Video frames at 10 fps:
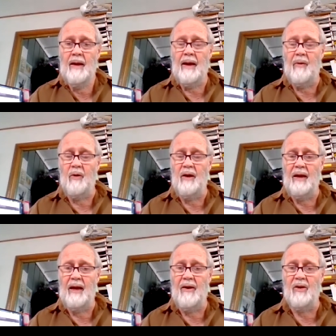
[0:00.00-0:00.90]
And when
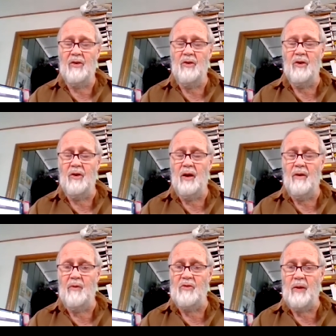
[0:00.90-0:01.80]
he had a cougar
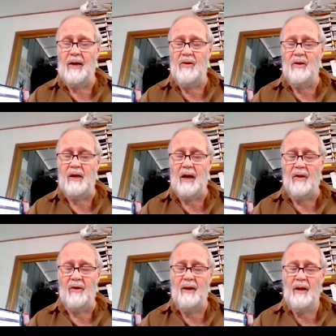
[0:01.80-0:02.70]
that was radio
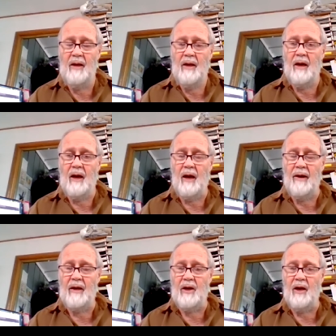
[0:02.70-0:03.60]
collared on
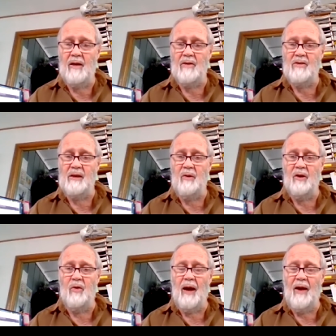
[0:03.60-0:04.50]
a carcass, he would
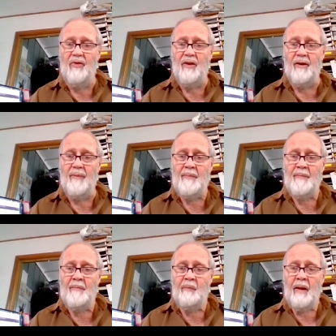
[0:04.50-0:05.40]
go out there
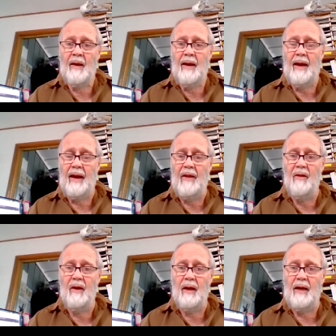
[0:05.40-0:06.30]

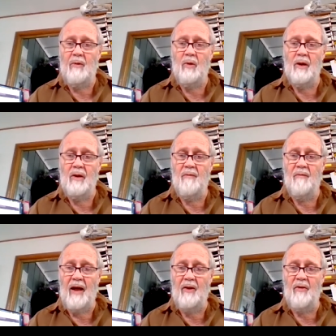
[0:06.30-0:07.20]
and he would
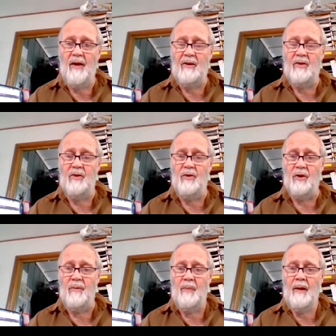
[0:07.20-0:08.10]
follow that
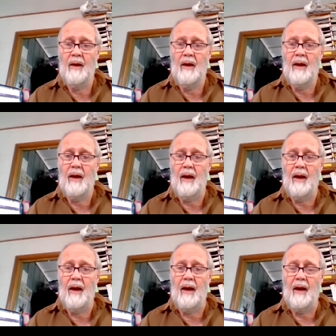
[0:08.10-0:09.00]
cougar
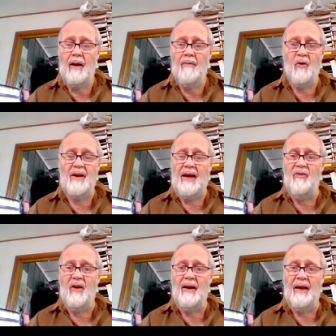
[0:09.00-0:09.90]
for
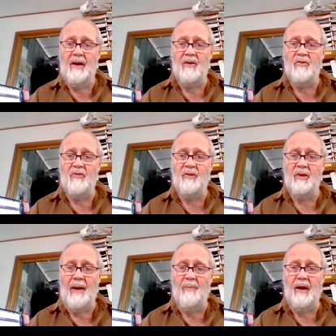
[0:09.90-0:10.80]
days on end,
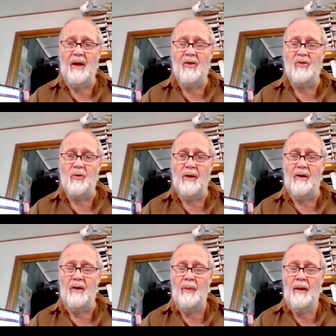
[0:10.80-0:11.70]
camping on the
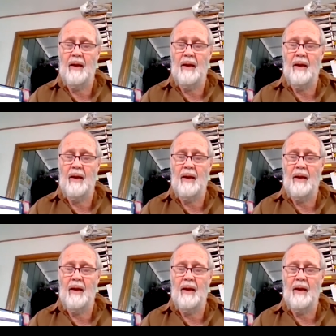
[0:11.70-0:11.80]
trail